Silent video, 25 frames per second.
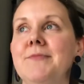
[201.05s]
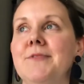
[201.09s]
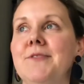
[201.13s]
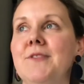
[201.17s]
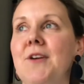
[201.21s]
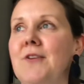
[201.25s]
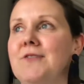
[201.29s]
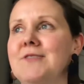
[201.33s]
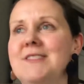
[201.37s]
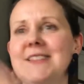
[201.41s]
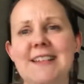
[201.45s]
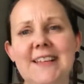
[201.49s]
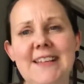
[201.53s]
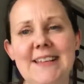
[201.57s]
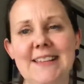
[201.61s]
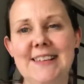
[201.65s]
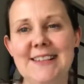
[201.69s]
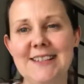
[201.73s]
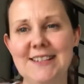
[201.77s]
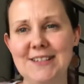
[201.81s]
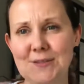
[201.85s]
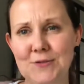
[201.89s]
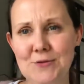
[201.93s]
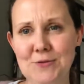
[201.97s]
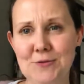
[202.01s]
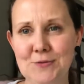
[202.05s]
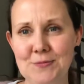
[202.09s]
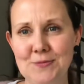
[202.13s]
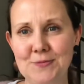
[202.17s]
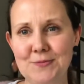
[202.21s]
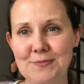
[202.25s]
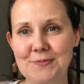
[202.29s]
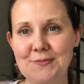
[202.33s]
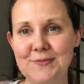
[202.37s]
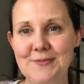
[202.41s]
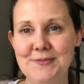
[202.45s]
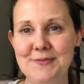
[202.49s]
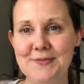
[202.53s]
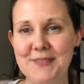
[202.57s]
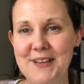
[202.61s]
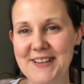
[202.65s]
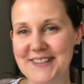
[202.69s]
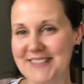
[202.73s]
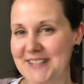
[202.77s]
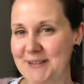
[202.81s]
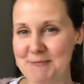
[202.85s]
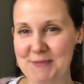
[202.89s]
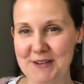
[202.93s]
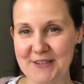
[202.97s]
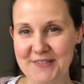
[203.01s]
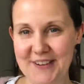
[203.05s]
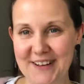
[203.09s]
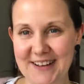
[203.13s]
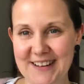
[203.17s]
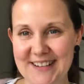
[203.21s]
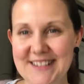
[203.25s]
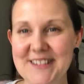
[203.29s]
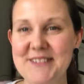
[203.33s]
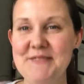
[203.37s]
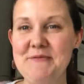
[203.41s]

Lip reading: Obviously, this is all simplified,